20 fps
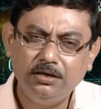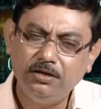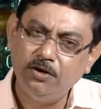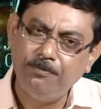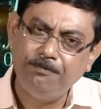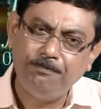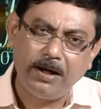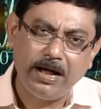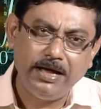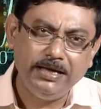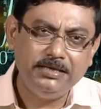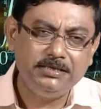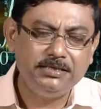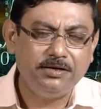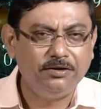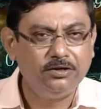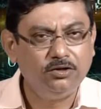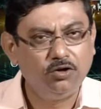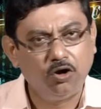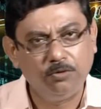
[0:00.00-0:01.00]
Now pi is
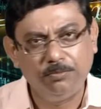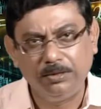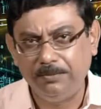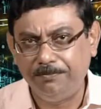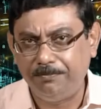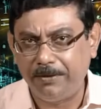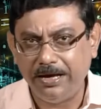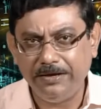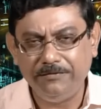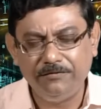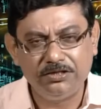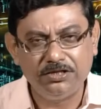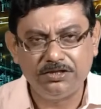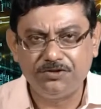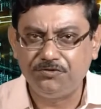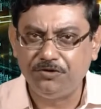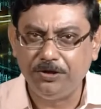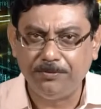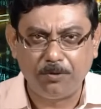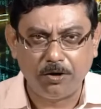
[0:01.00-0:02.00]
our normal pi, which is
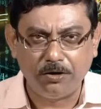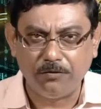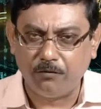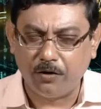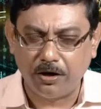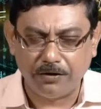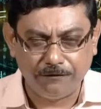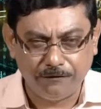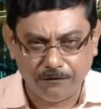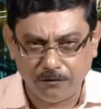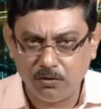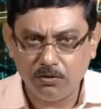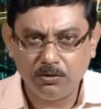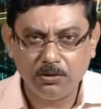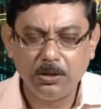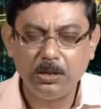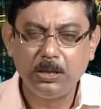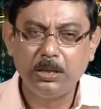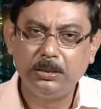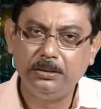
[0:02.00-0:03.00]
3.14,
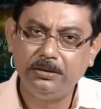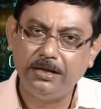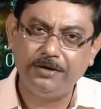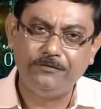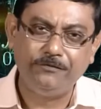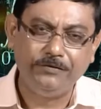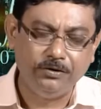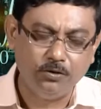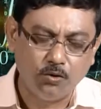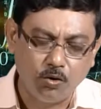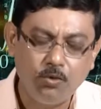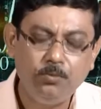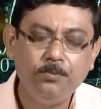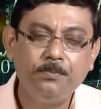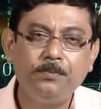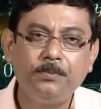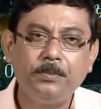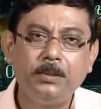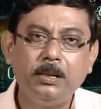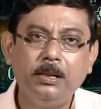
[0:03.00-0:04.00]
that we know.
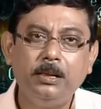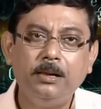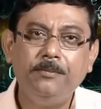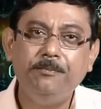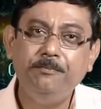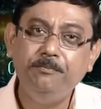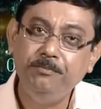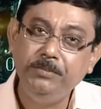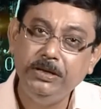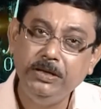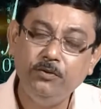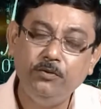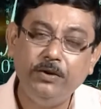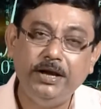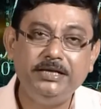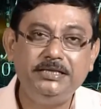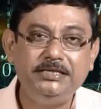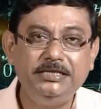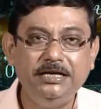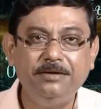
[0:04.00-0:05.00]
Mu
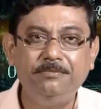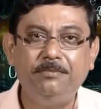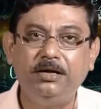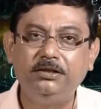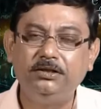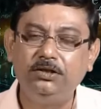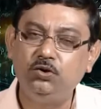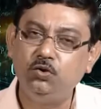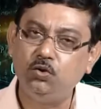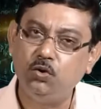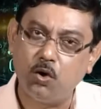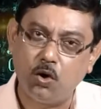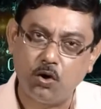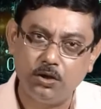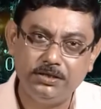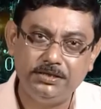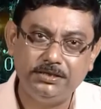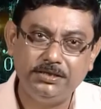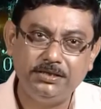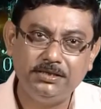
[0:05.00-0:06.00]
and sigma are the two
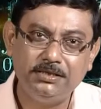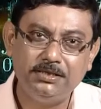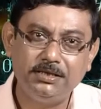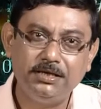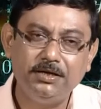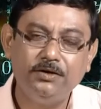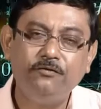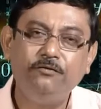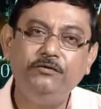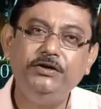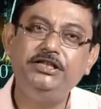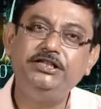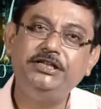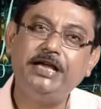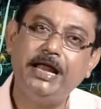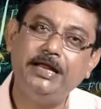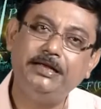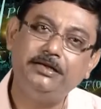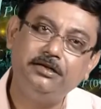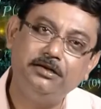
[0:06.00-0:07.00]
constants which
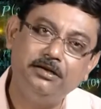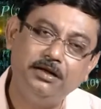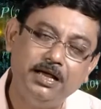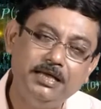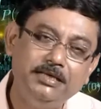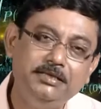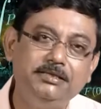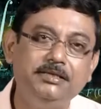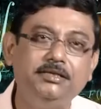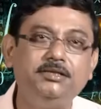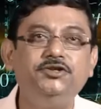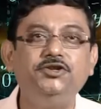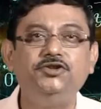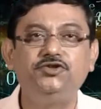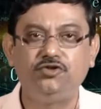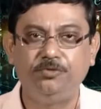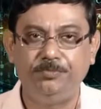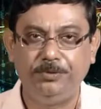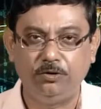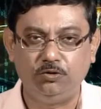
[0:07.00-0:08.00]
characterize this
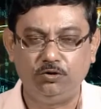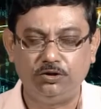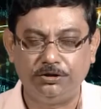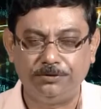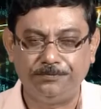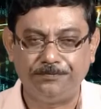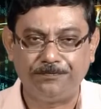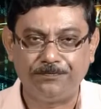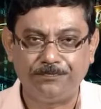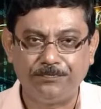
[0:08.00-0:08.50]
distribution.